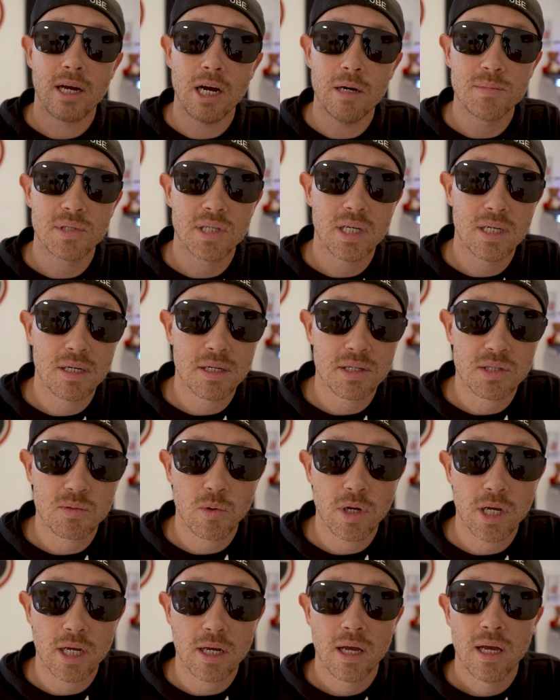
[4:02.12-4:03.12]
comes in this
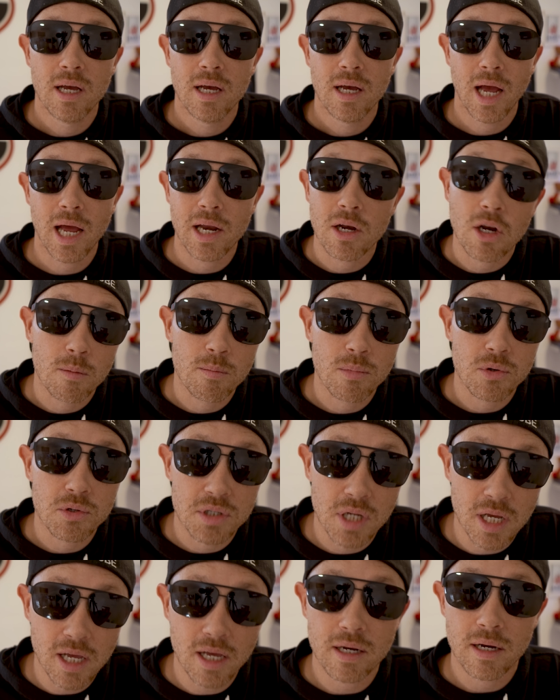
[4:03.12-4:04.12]
week at number
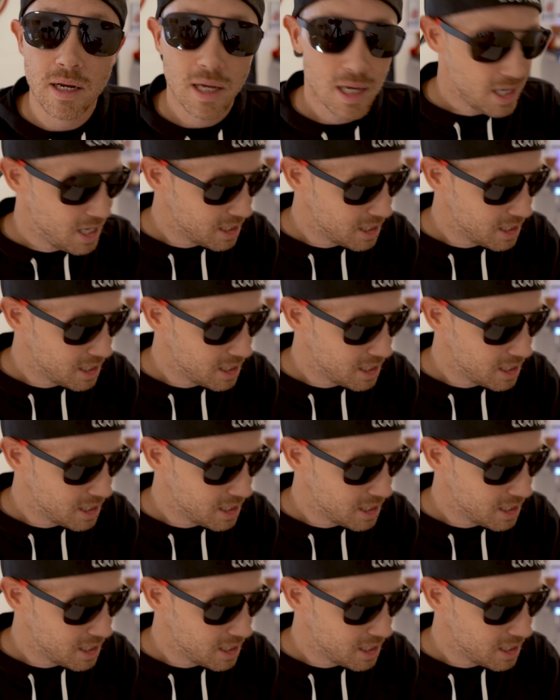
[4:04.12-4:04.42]
10.